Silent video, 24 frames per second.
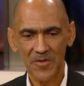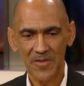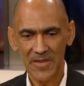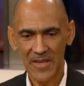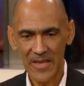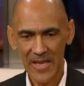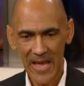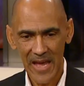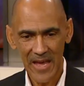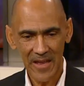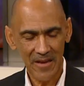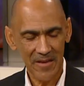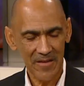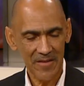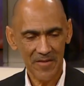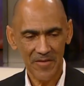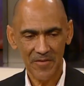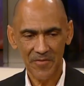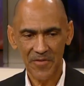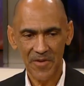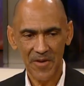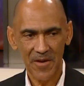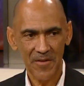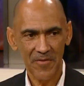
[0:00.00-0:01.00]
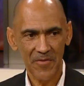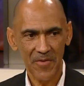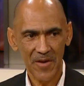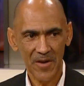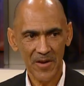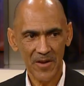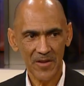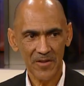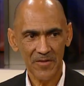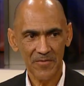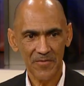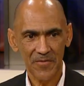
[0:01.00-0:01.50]
Seattle is a very, very
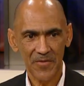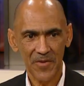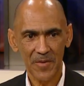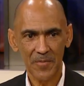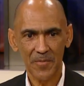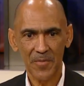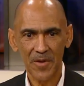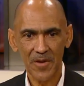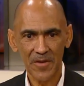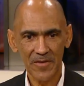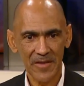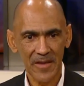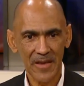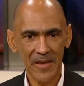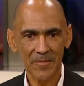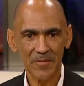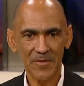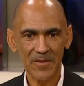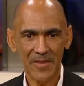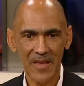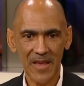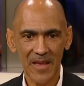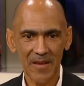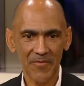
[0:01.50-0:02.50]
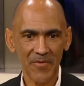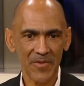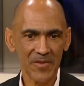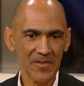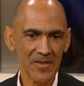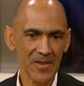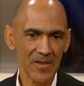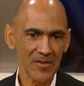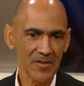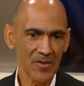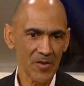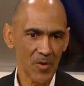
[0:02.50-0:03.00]
good yeah. football team. San
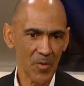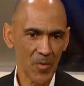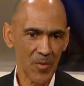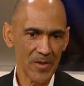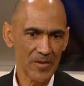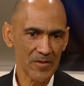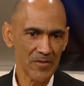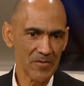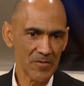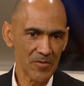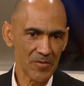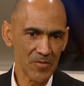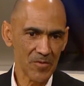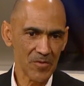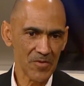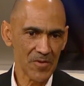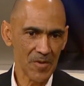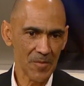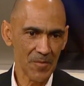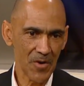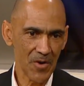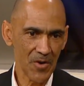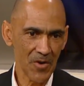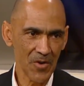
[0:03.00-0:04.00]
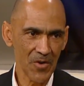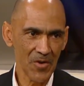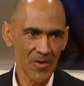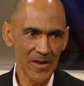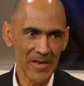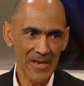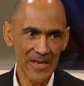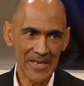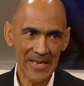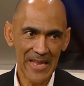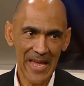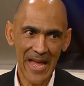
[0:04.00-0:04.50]
Francisco went through some
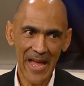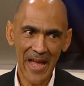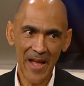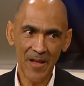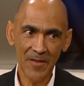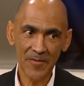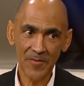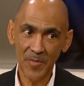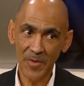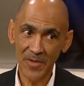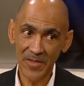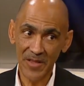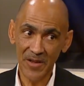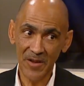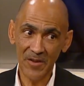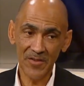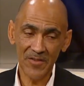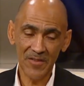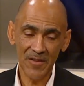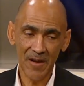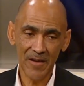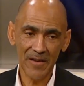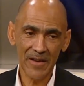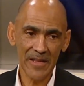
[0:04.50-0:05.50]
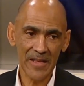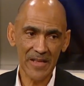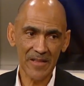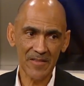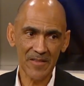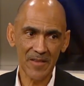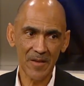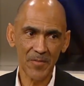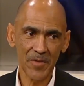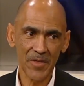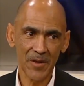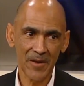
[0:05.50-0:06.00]
early downs, but they're starting to get
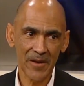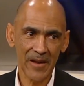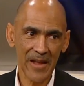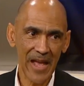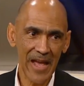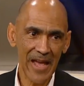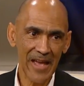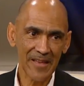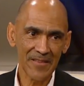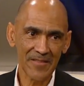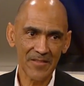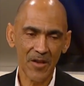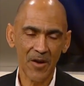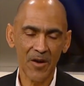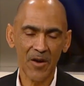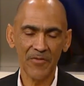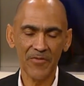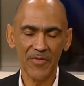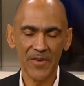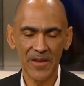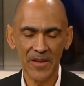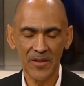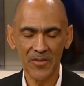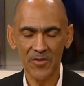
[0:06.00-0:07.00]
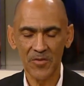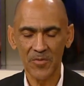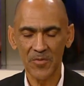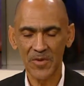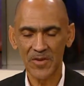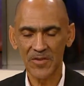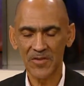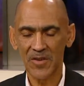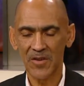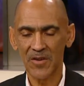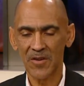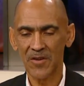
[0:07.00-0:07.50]
some of their guys off injured
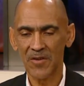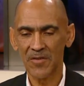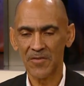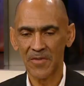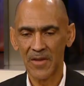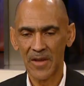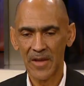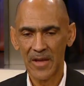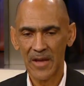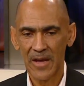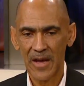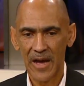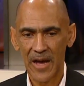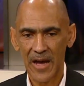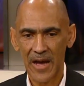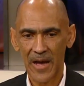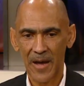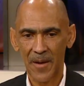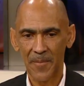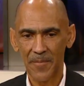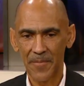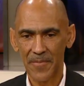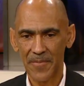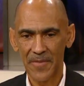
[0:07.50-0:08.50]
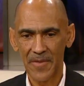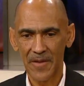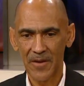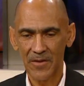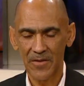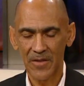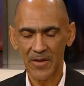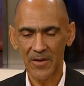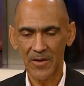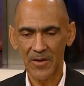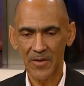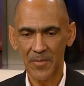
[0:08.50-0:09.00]
reserve.
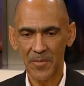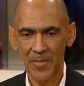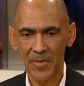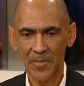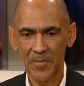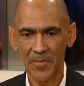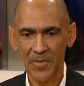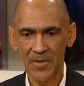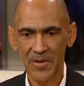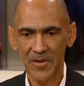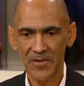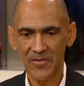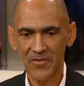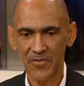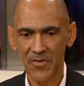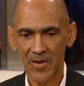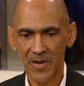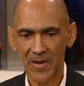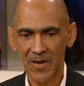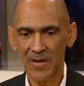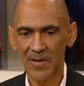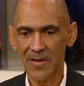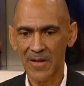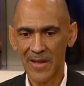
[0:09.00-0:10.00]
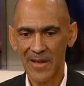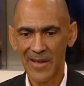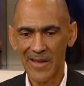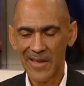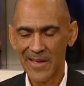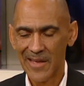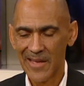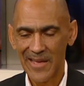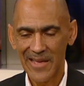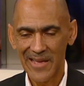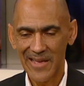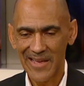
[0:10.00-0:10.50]
They're going to be pretty strong.
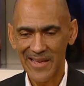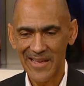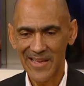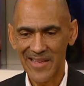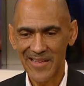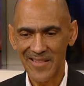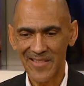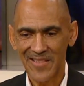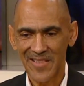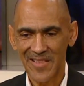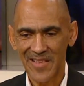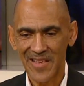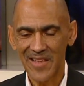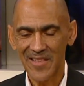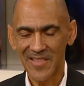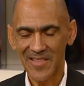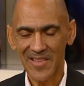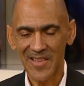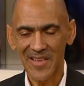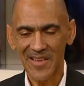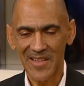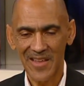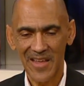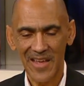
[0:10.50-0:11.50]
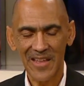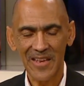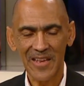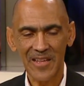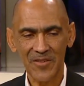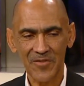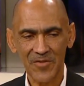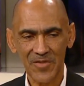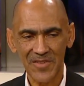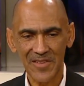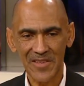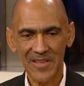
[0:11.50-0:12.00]
It's an
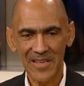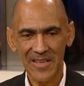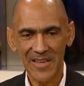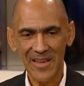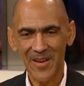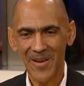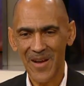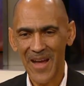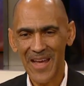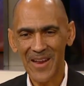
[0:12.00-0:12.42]
interesting year.